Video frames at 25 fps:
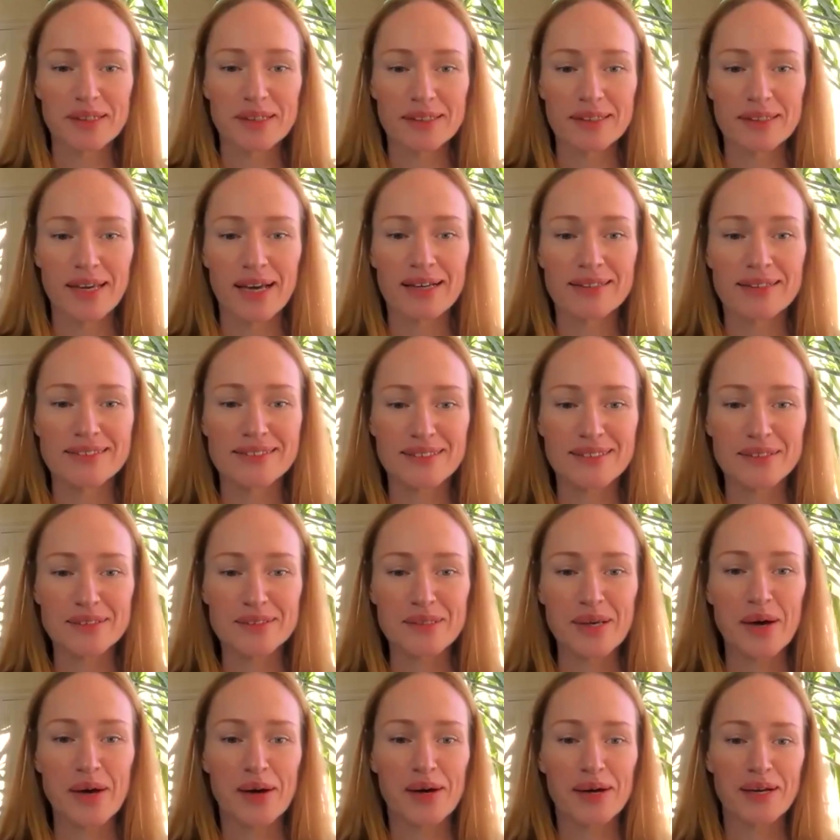yes,
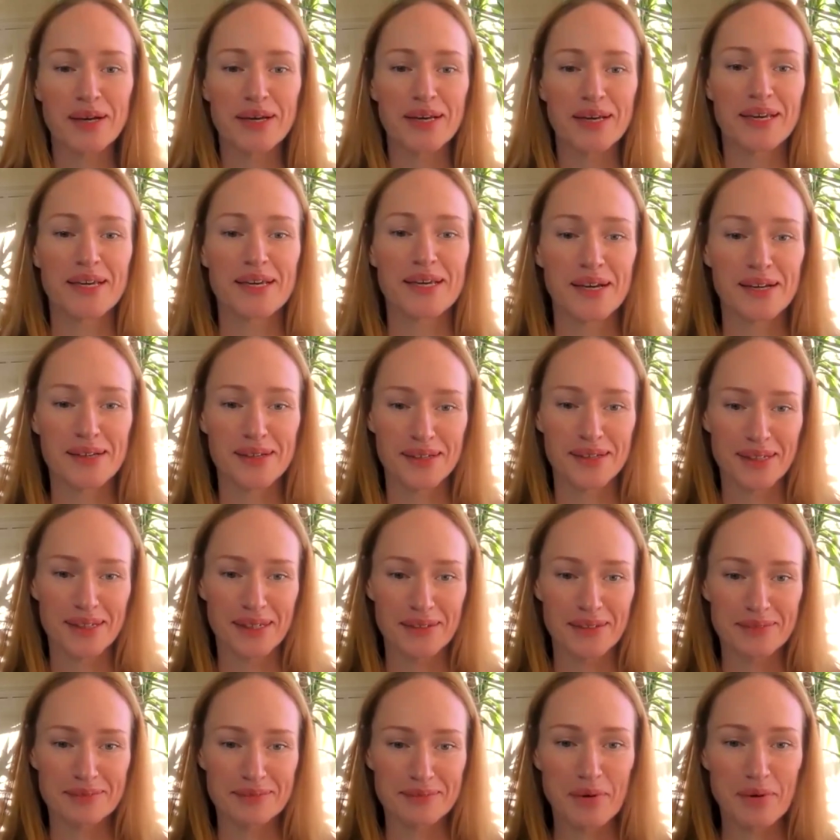
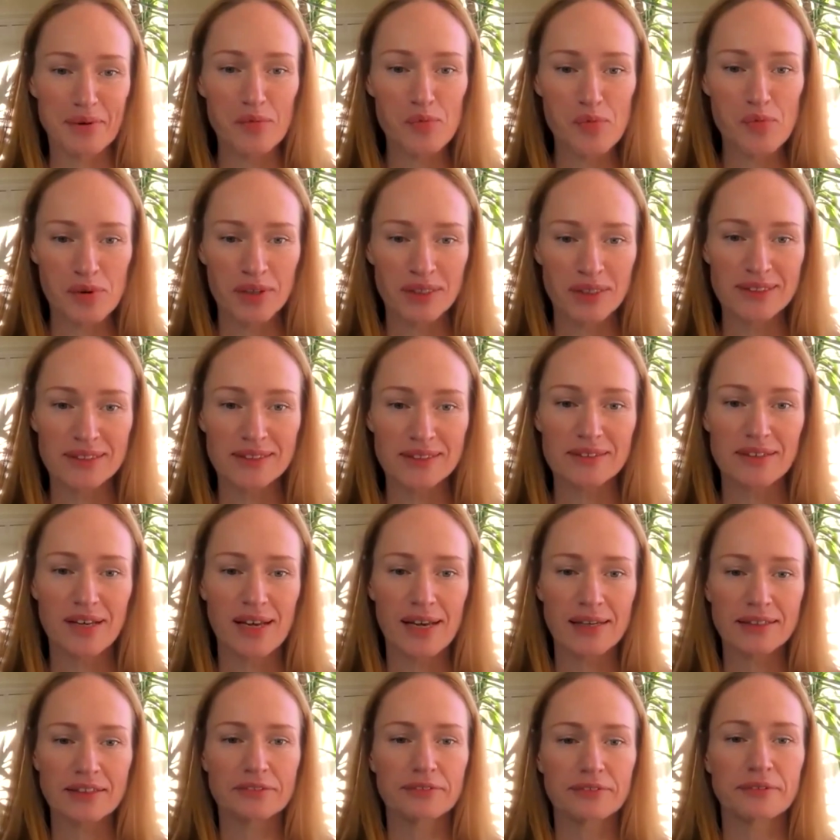I wanted to
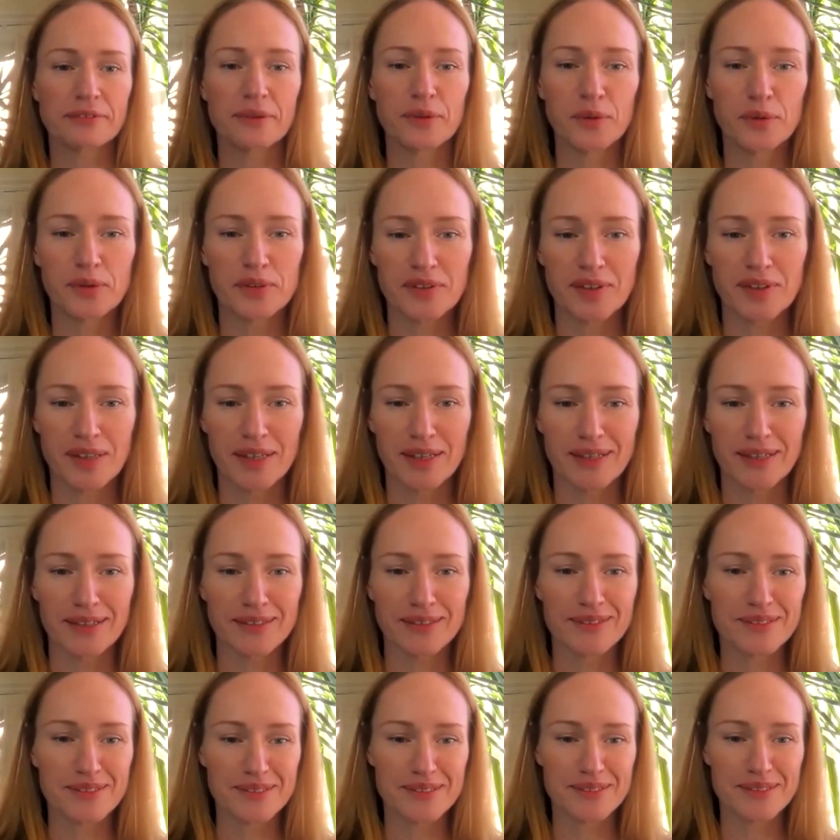add a few
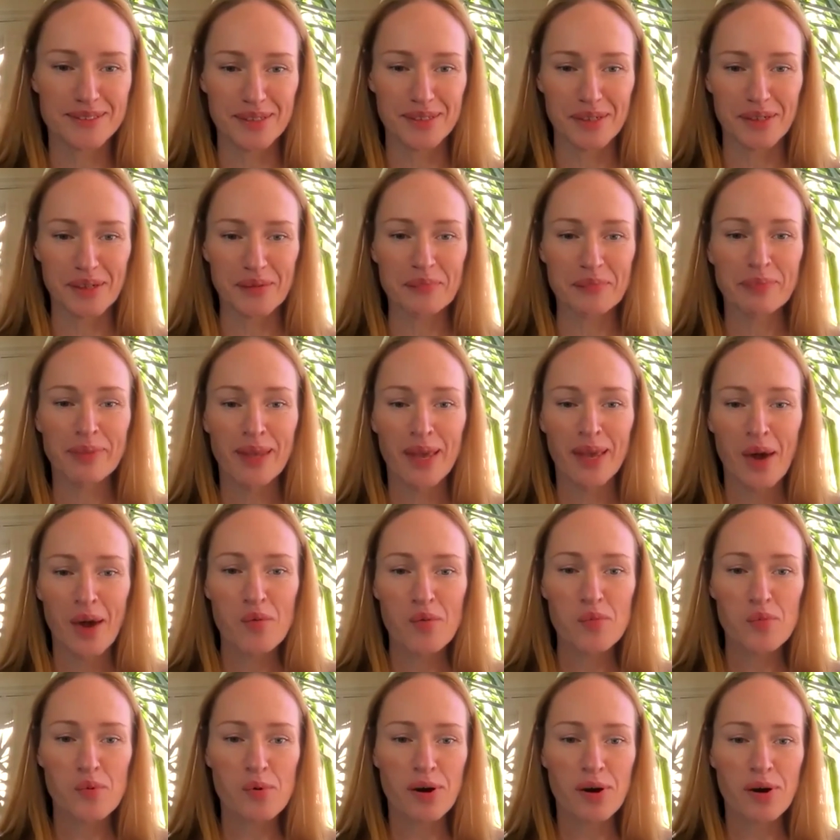things
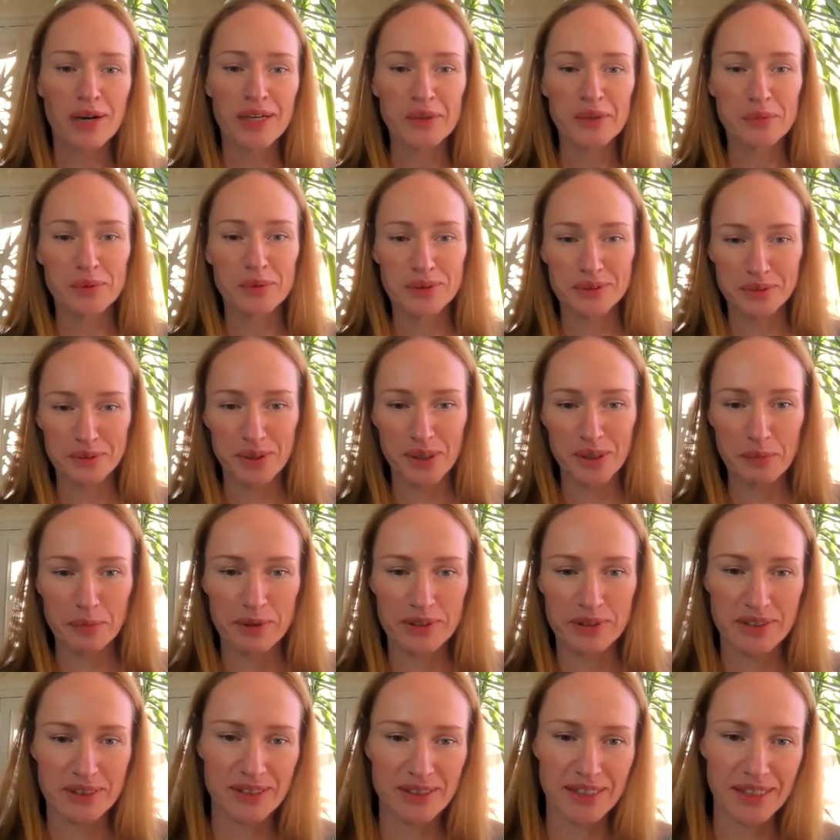while you were doing your
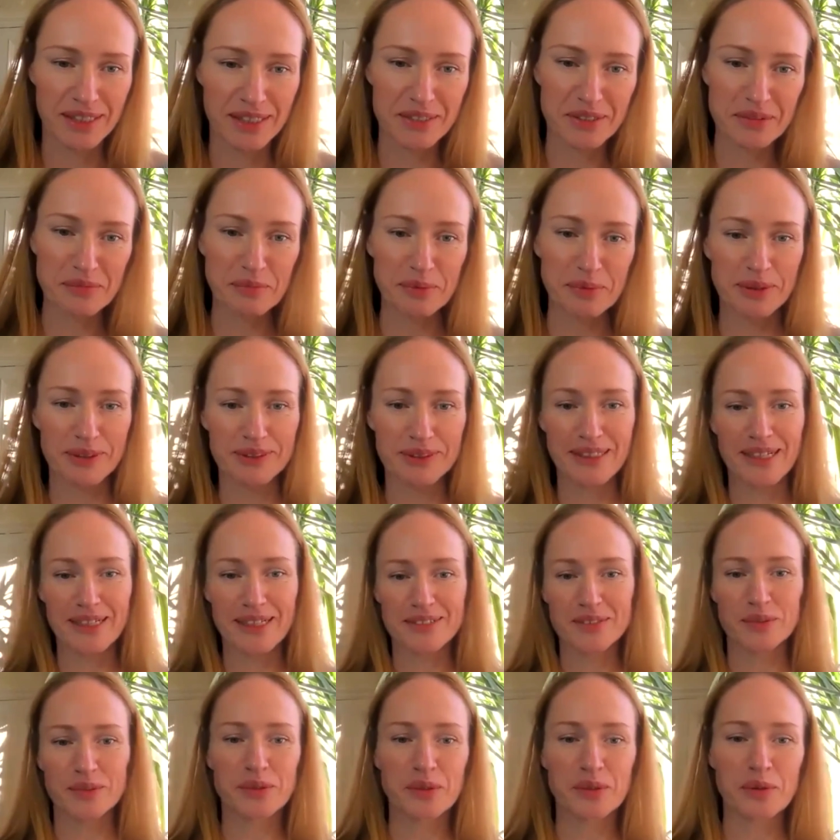presentation, but as
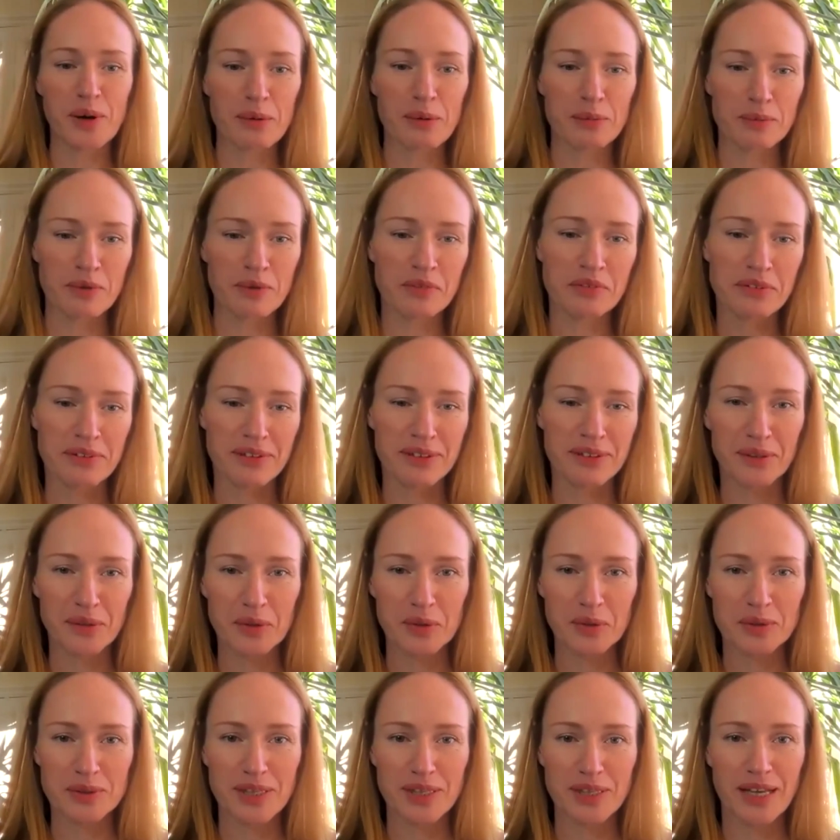you know, I'm not very
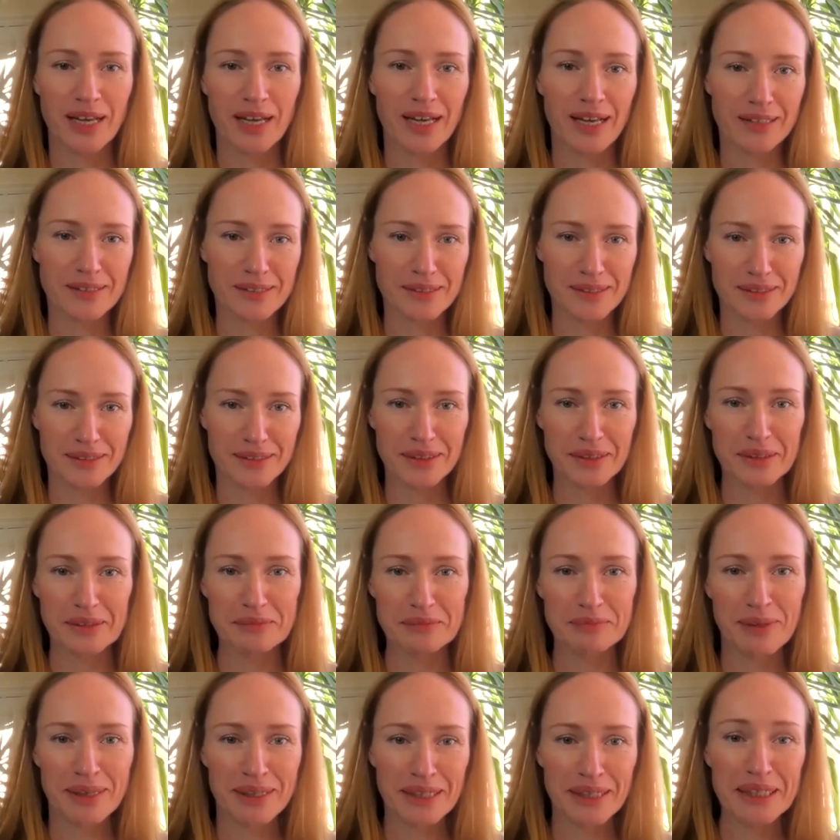good at
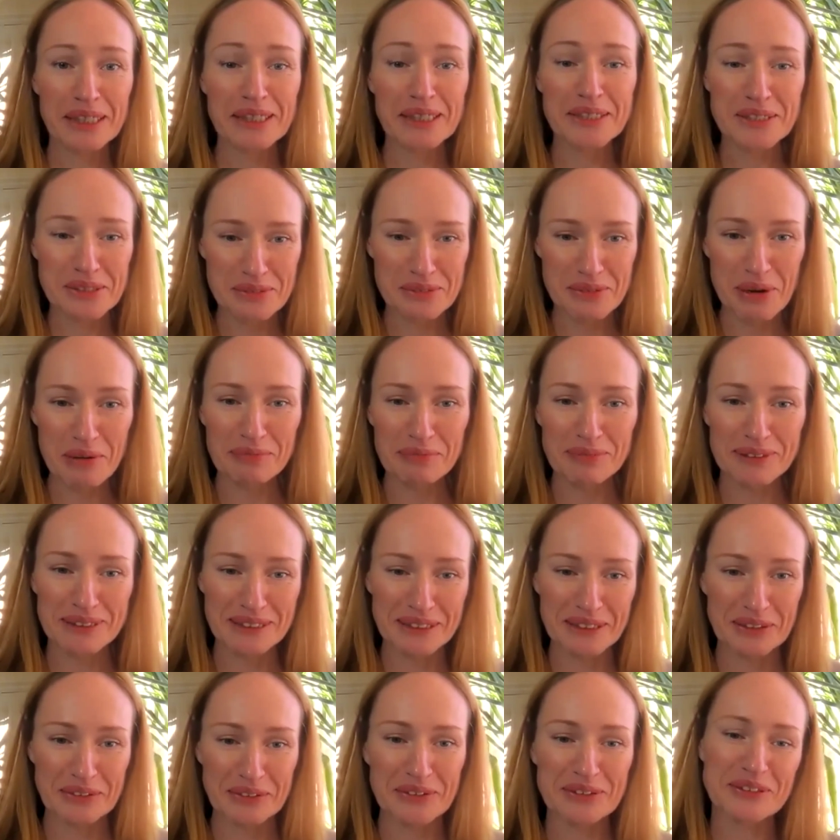interrupting
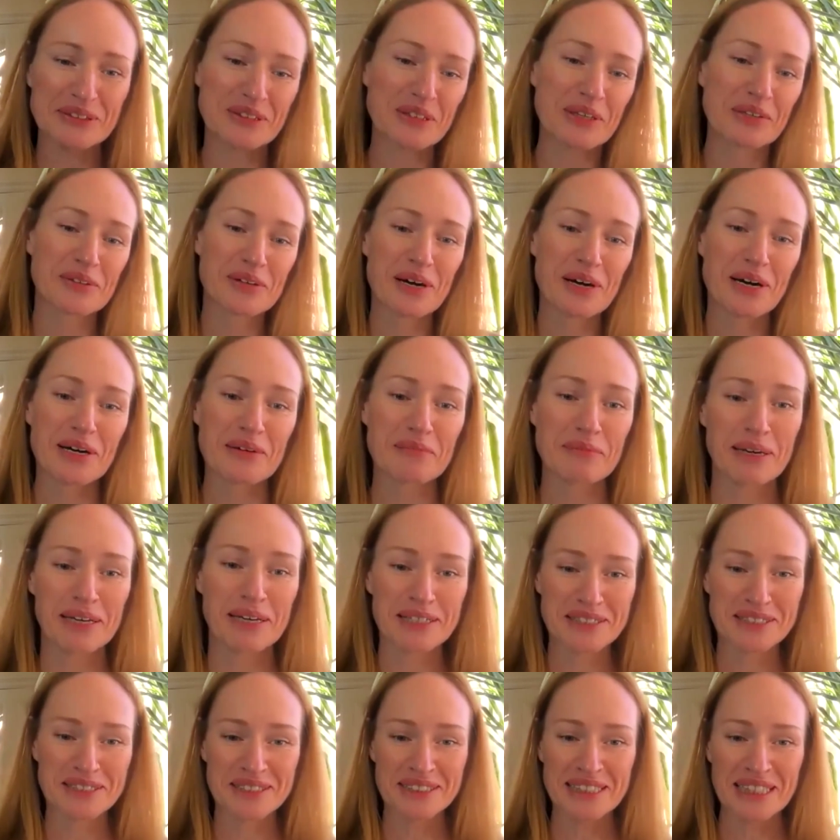you, so I
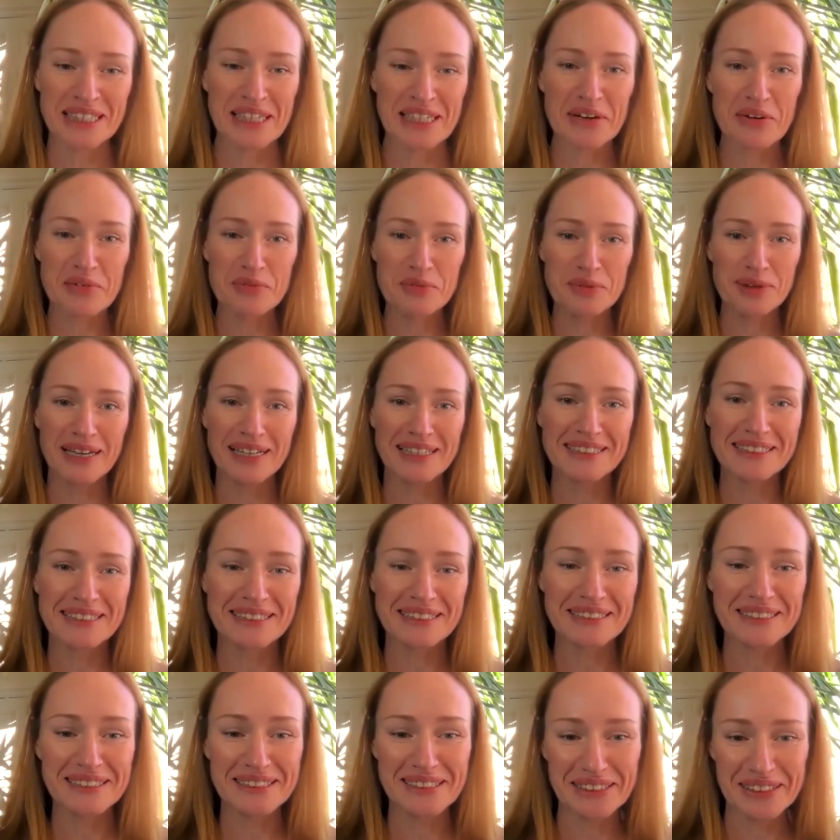patiently awaited
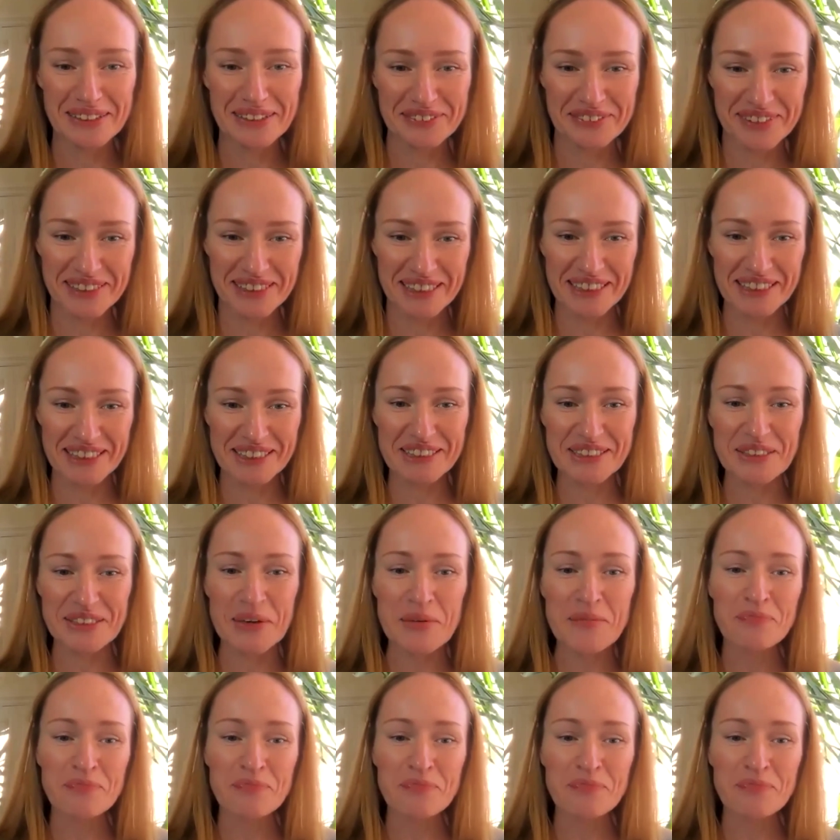until you finished.